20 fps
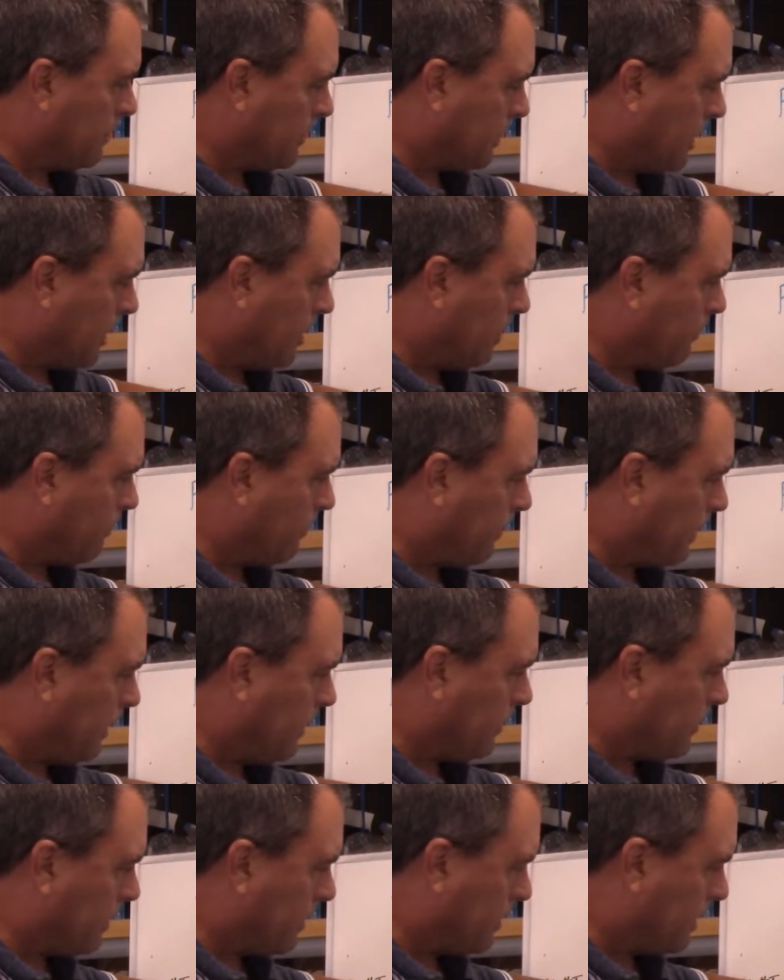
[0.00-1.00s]
see if
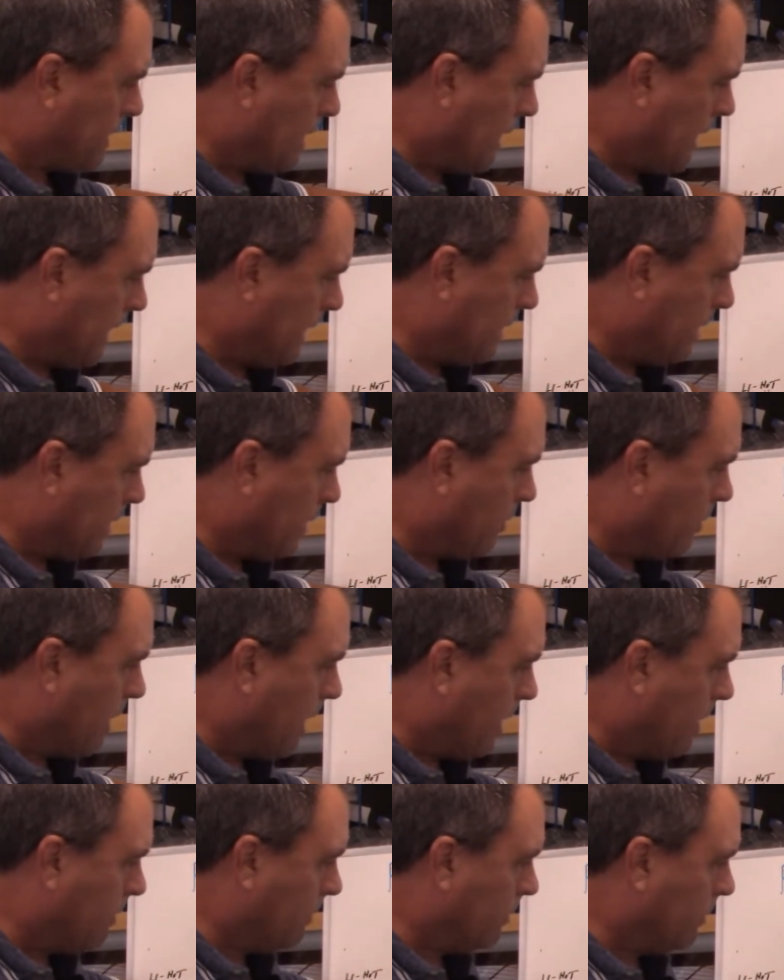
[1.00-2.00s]
these are tied to
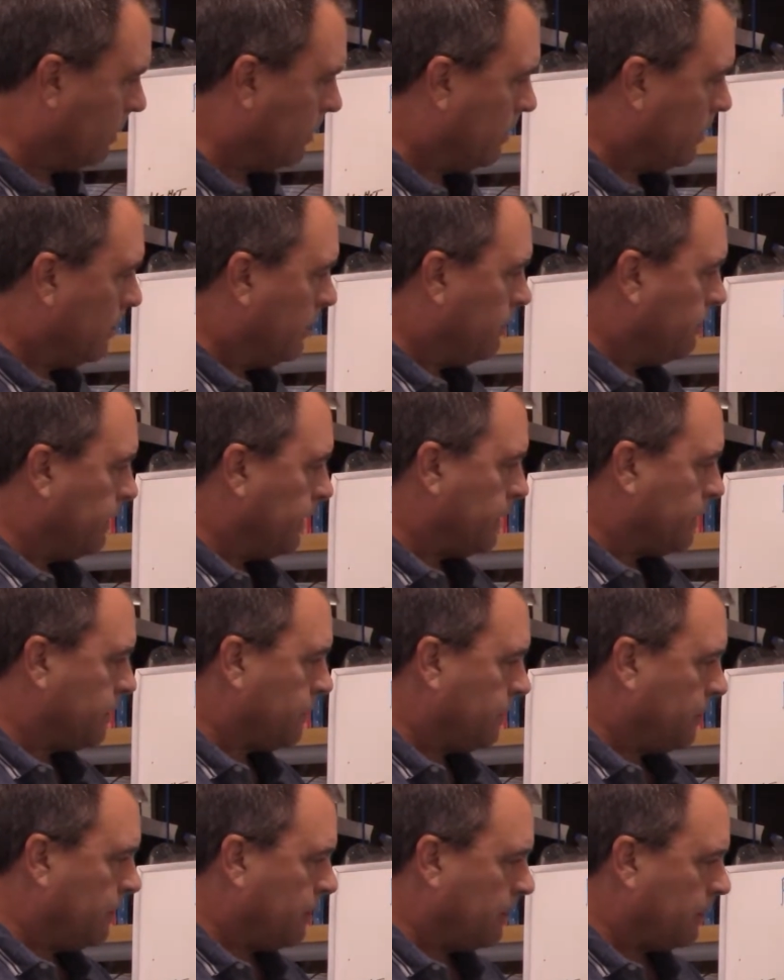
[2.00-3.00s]
ground, make
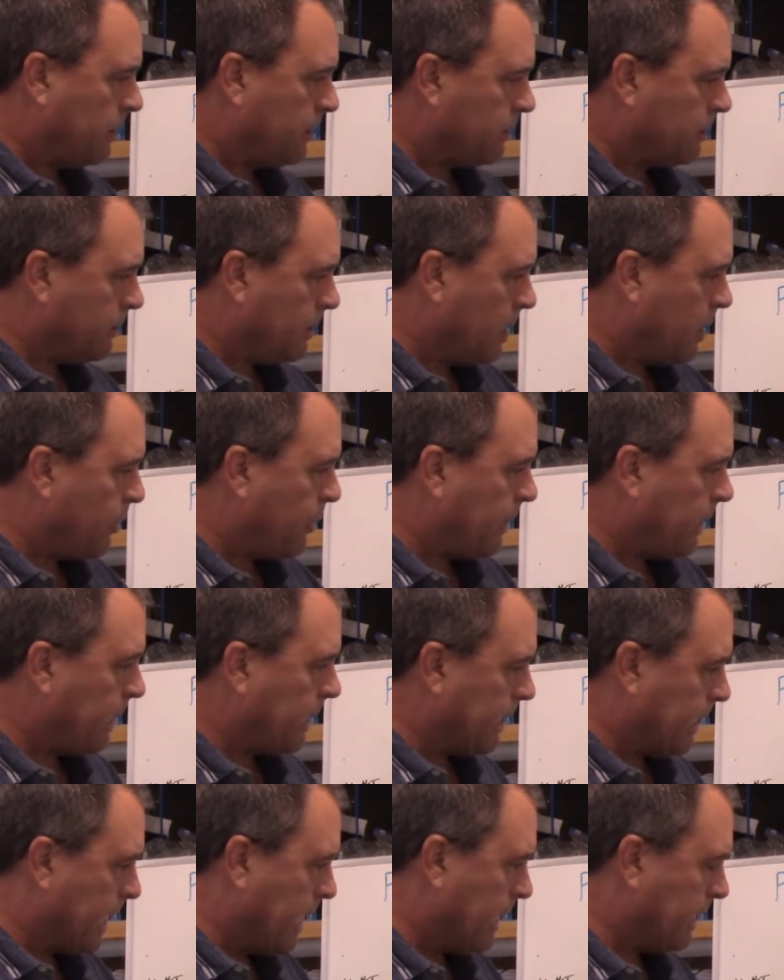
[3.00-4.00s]
sure that there's nothing
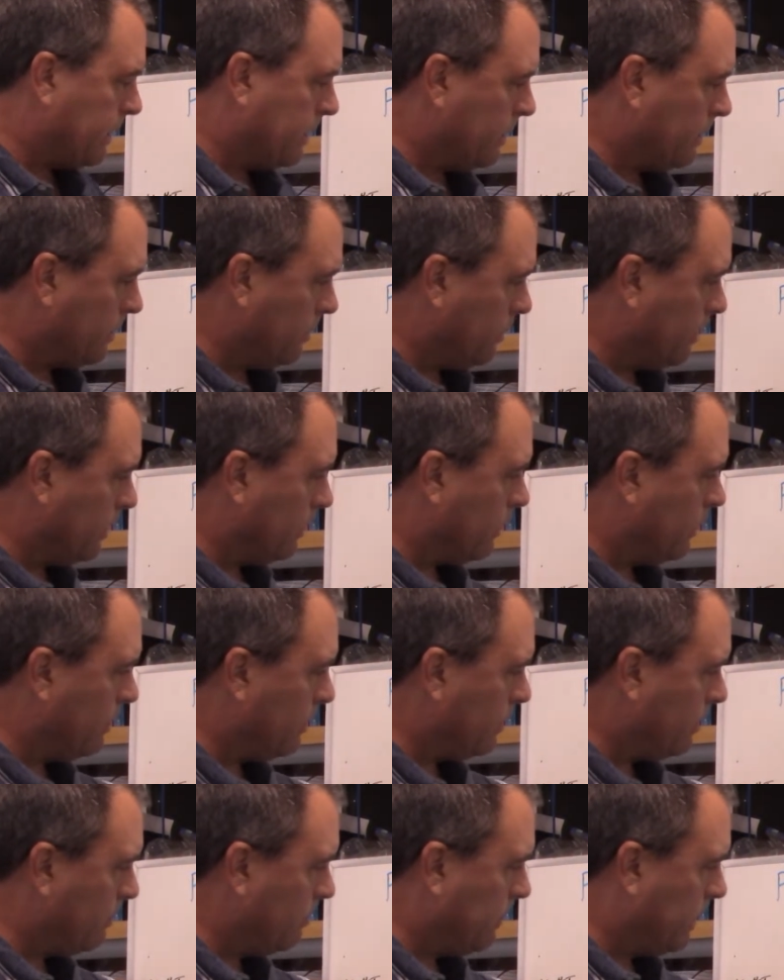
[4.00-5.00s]
connected to it. These
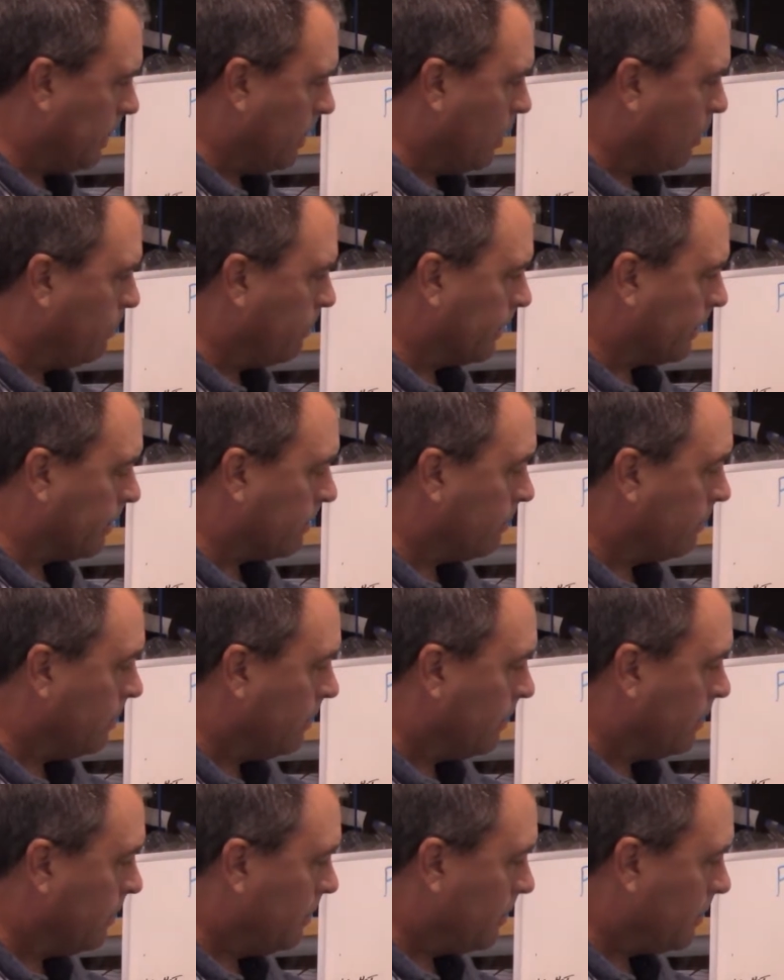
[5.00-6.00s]
should be open.
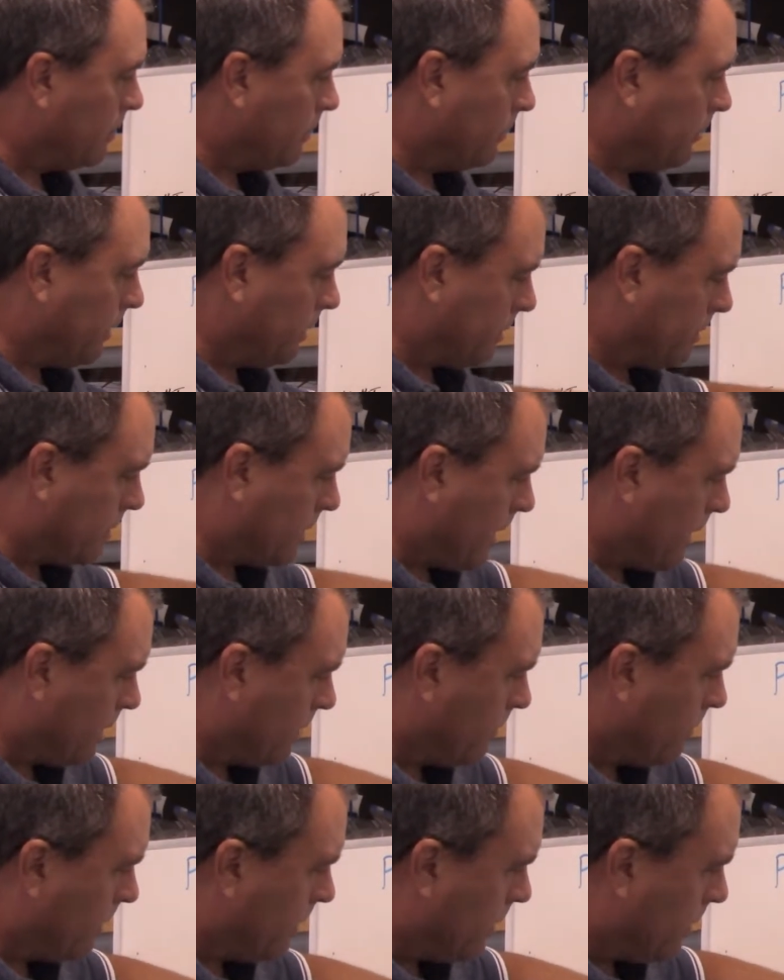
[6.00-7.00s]
So when you're
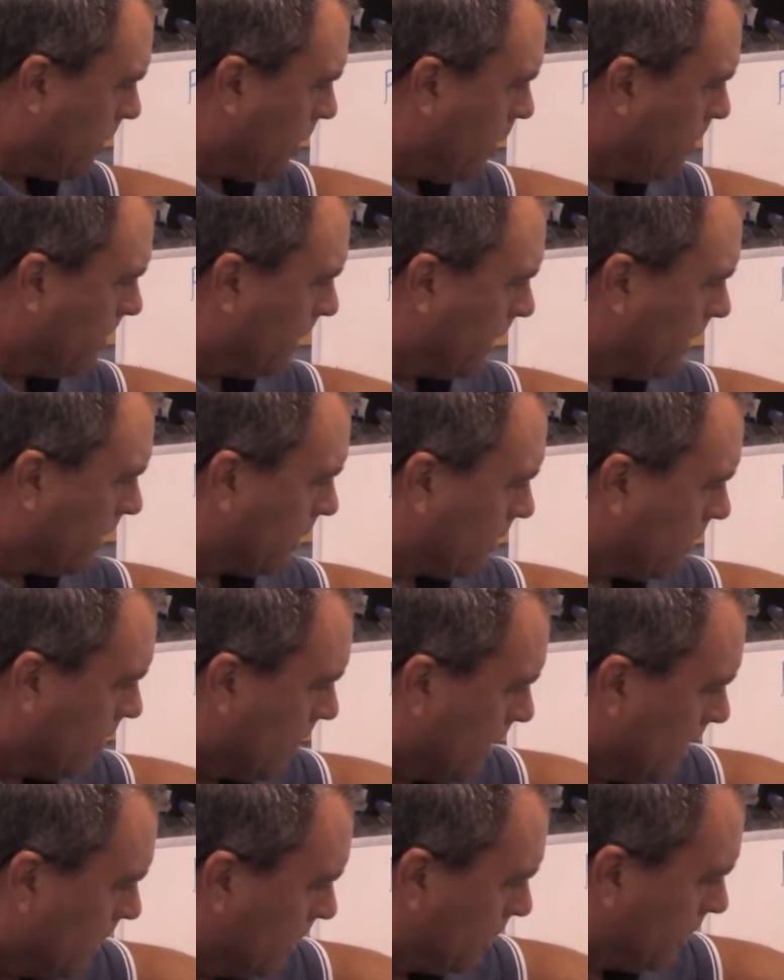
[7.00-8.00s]
ohming
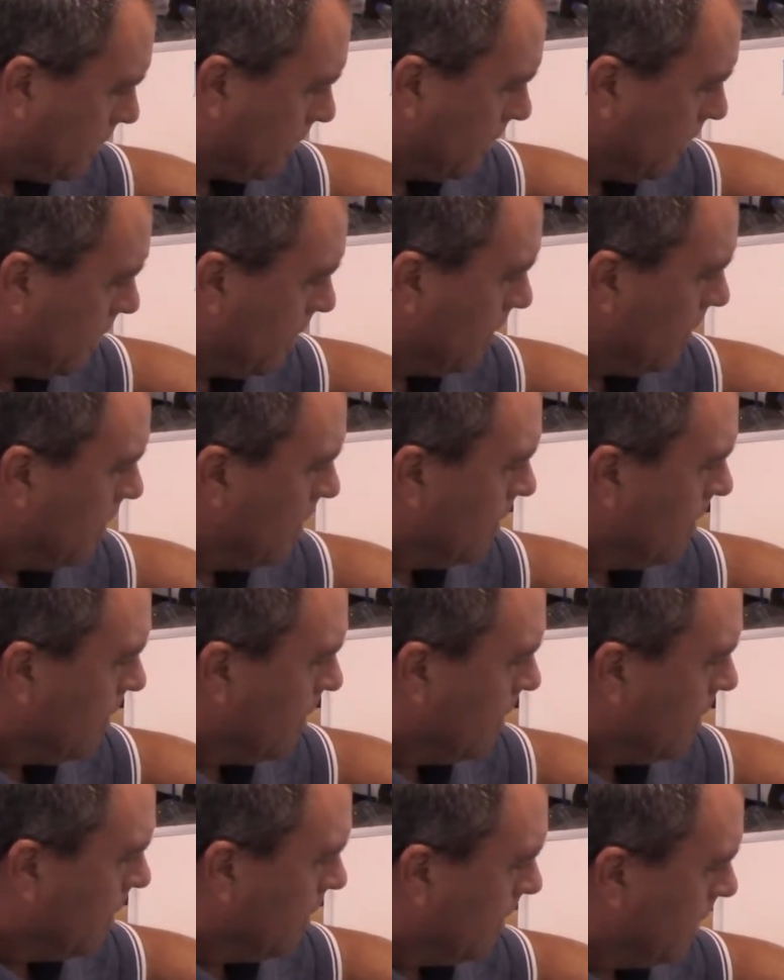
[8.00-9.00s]
across
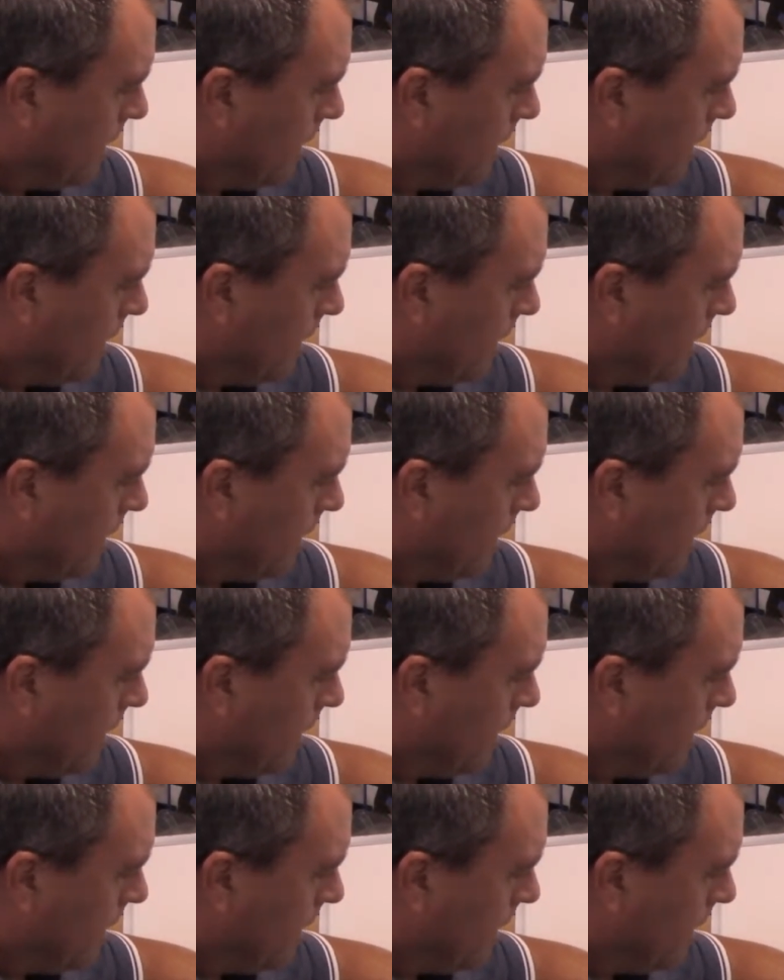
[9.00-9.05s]
the